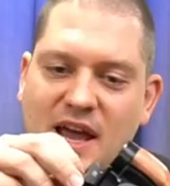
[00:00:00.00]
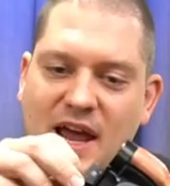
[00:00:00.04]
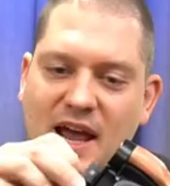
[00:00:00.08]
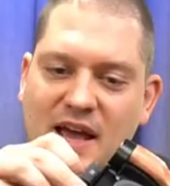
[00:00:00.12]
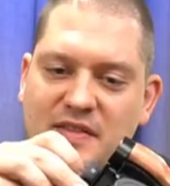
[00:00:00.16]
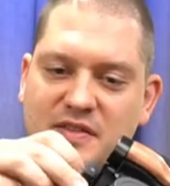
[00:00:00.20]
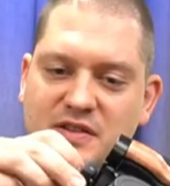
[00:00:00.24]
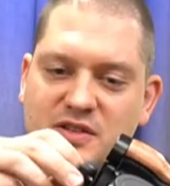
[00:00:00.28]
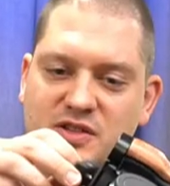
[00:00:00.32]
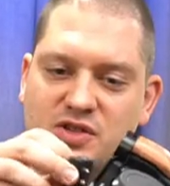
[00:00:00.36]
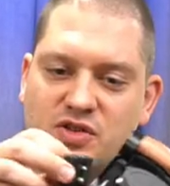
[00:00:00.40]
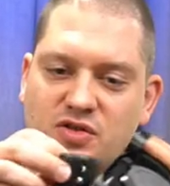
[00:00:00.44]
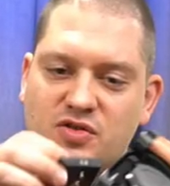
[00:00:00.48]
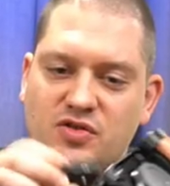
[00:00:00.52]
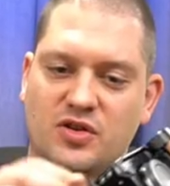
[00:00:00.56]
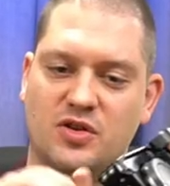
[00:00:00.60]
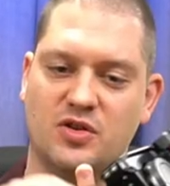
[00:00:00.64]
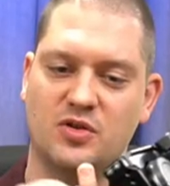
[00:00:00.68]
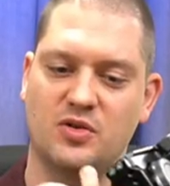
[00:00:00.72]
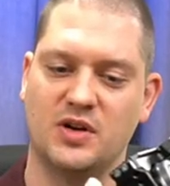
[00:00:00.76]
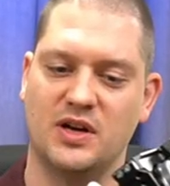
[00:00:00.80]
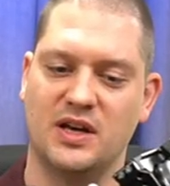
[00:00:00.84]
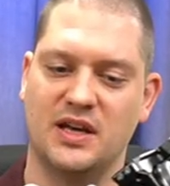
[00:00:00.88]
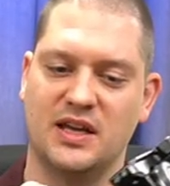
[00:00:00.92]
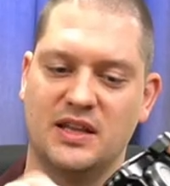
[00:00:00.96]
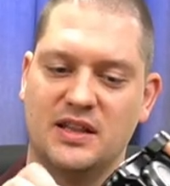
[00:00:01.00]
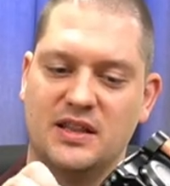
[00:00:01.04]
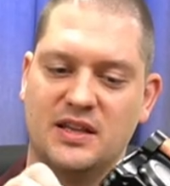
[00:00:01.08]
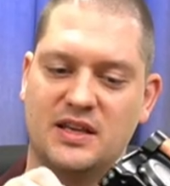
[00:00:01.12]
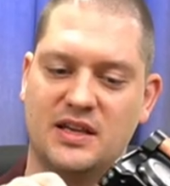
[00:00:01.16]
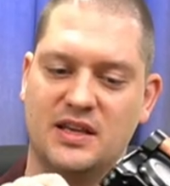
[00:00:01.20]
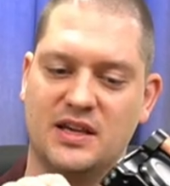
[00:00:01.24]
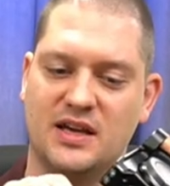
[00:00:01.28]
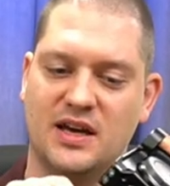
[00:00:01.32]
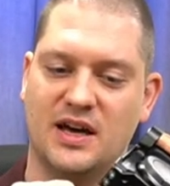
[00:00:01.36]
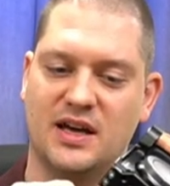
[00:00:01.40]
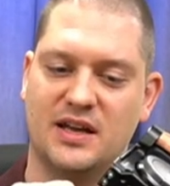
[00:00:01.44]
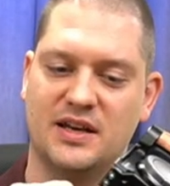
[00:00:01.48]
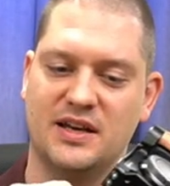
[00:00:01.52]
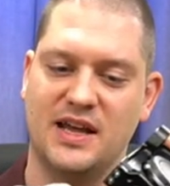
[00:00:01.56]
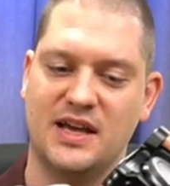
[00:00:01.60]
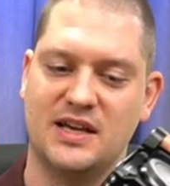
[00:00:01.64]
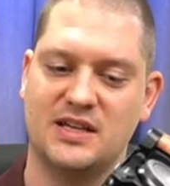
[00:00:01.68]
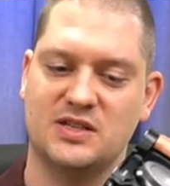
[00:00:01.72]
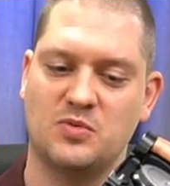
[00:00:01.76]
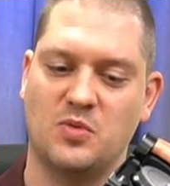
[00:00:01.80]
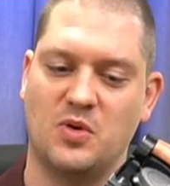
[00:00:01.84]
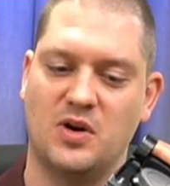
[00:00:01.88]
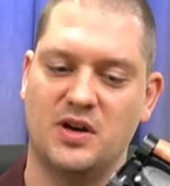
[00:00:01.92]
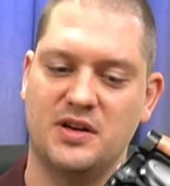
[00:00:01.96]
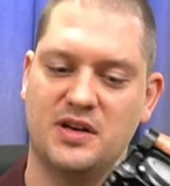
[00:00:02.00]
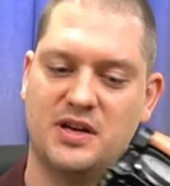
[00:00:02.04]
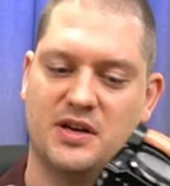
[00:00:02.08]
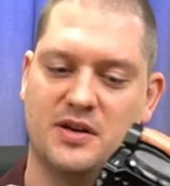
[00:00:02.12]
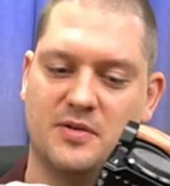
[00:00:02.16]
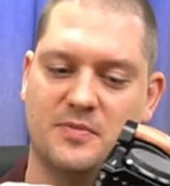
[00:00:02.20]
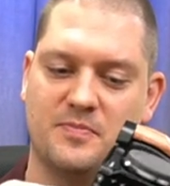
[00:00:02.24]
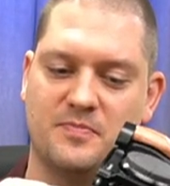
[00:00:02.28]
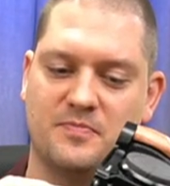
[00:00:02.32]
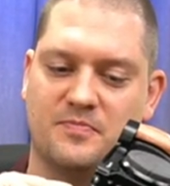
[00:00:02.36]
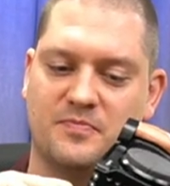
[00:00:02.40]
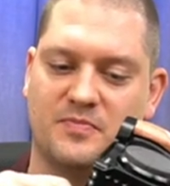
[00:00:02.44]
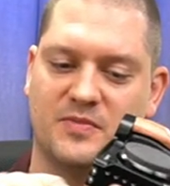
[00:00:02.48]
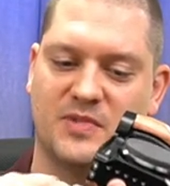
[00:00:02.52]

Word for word: and the screw in the uh, next one here.